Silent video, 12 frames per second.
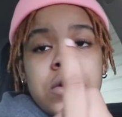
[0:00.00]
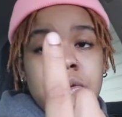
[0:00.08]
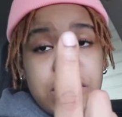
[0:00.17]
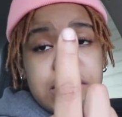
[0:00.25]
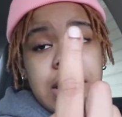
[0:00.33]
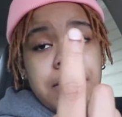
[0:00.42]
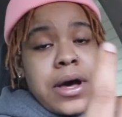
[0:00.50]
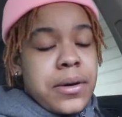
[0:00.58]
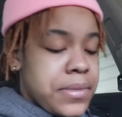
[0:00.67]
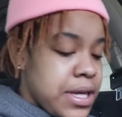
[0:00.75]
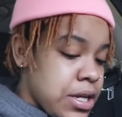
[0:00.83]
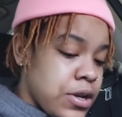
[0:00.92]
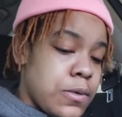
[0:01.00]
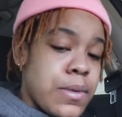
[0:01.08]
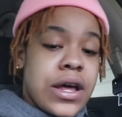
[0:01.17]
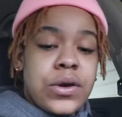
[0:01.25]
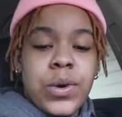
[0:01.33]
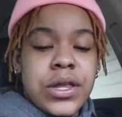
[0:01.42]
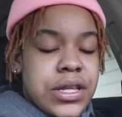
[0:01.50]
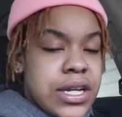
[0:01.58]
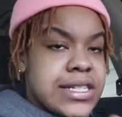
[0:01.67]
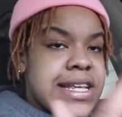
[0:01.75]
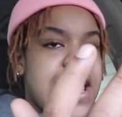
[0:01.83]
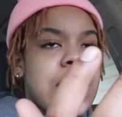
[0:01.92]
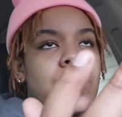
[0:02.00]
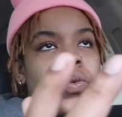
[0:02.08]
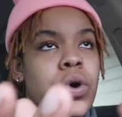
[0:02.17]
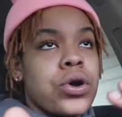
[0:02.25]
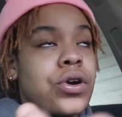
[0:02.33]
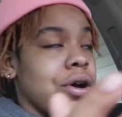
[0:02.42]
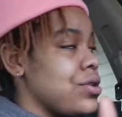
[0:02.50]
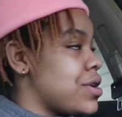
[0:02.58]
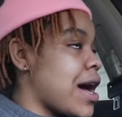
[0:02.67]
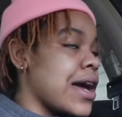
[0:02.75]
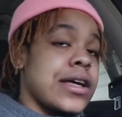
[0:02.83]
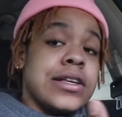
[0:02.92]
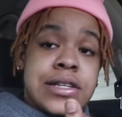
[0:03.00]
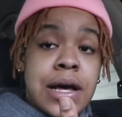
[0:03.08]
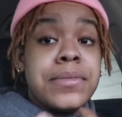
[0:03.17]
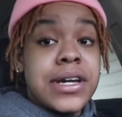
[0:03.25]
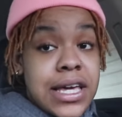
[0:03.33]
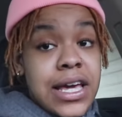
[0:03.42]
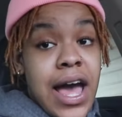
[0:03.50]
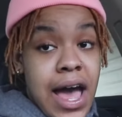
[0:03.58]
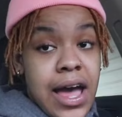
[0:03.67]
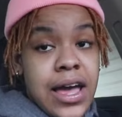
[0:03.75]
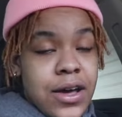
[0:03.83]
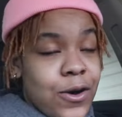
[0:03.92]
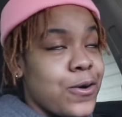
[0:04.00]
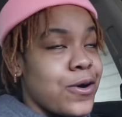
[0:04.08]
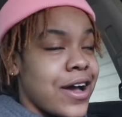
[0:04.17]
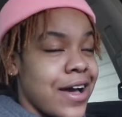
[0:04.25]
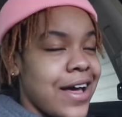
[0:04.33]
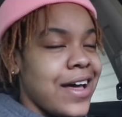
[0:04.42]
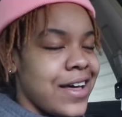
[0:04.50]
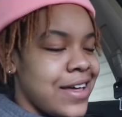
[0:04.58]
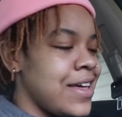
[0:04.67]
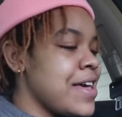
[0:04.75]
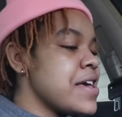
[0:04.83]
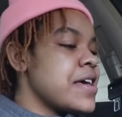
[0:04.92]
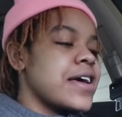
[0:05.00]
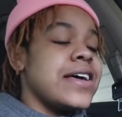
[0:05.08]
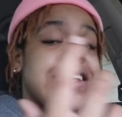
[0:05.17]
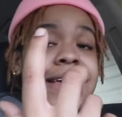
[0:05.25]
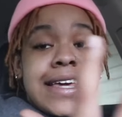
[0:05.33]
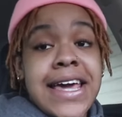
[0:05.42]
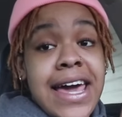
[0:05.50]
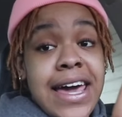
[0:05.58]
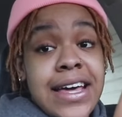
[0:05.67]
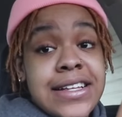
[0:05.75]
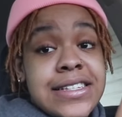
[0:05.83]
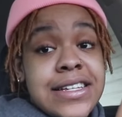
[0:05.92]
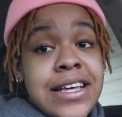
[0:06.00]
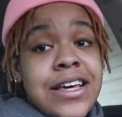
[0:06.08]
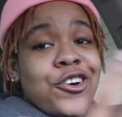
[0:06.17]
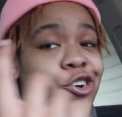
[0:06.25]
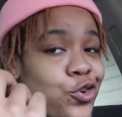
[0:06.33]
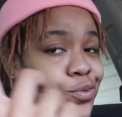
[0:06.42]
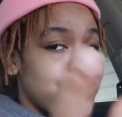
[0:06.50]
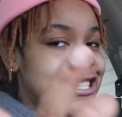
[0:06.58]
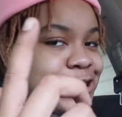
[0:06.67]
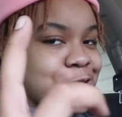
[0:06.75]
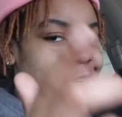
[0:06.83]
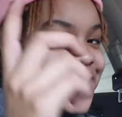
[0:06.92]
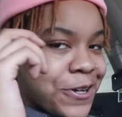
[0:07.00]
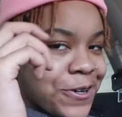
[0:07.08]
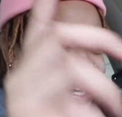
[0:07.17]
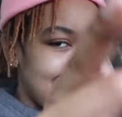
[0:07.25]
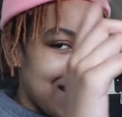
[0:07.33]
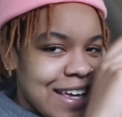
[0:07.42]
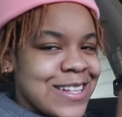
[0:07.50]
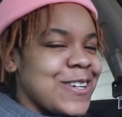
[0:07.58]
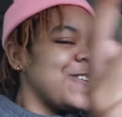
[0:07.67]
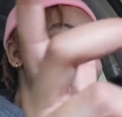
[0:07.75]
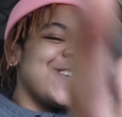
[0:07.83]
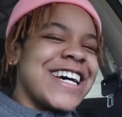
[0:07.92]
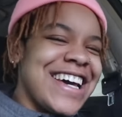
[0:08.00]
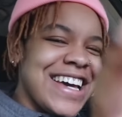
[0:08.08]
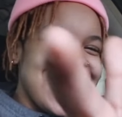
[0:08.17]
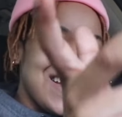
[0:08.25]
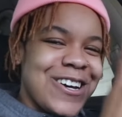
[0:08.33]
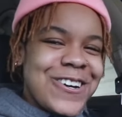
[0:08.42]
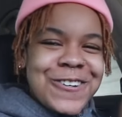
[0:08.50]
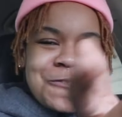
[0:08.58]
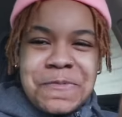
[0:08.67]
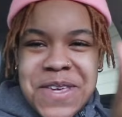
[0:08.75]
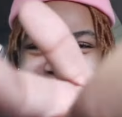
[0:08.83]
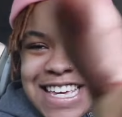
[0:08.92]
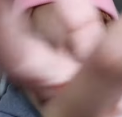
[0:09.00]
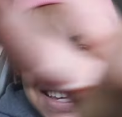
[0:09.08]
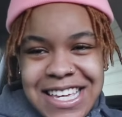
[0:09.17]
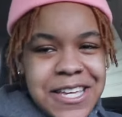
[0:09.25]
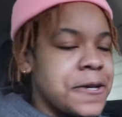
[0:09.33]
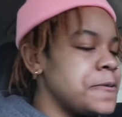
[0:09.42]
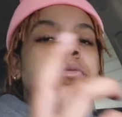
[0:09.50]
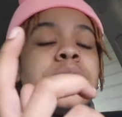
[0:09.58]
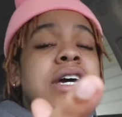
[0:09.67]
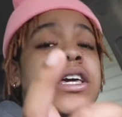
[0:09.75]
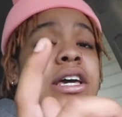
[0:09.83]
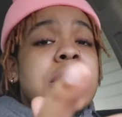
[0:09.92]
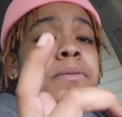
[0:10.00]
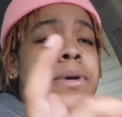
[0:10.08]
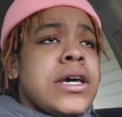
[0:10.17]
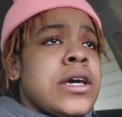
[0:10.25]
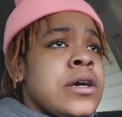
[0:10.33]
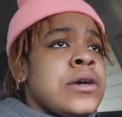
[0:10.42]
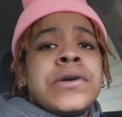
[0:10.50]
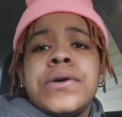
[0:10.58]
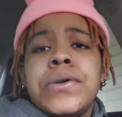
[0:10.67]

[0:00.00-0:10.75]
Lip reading: One thing about me, it don't matter whether this hack work or not, because I'm going to get high. Oh, God. Because this gas going to put you on your ass. Okay, on me. But, yeah, man.